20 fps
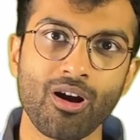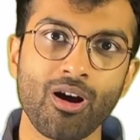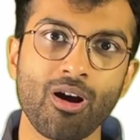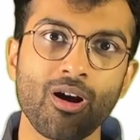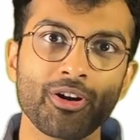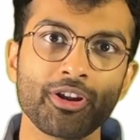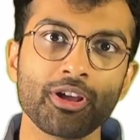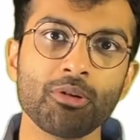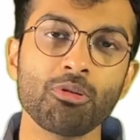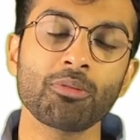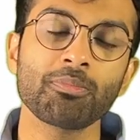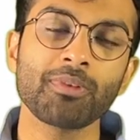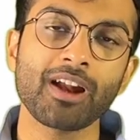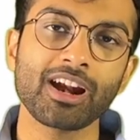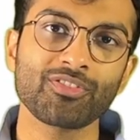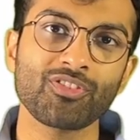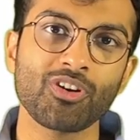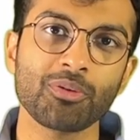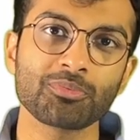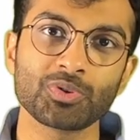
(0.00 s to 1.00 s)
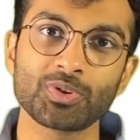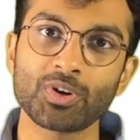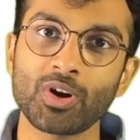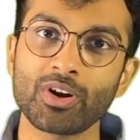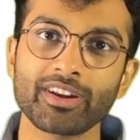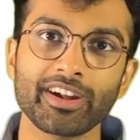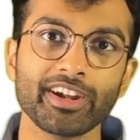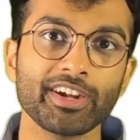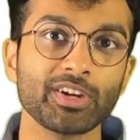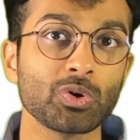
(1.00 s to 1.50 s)
audiobook platforms were
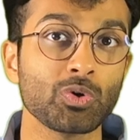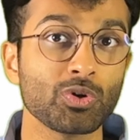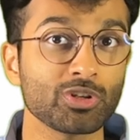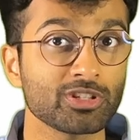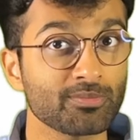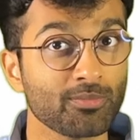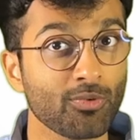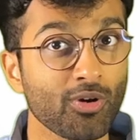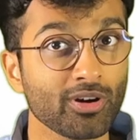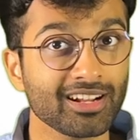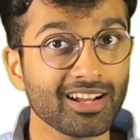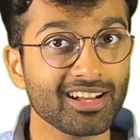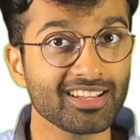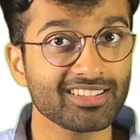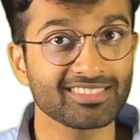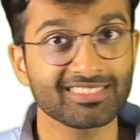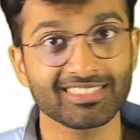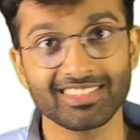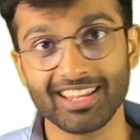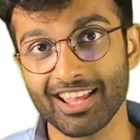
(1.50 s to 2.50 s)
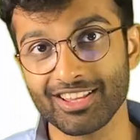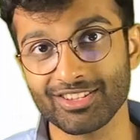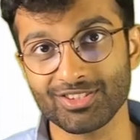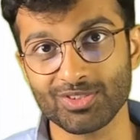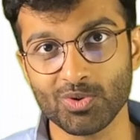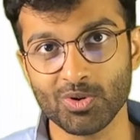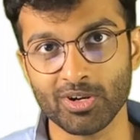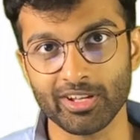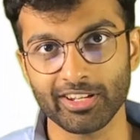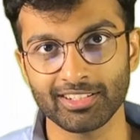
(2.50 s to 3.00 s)
not ready to host podcasts, and
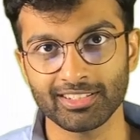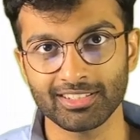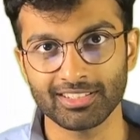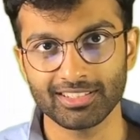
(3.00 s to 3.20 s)
so on.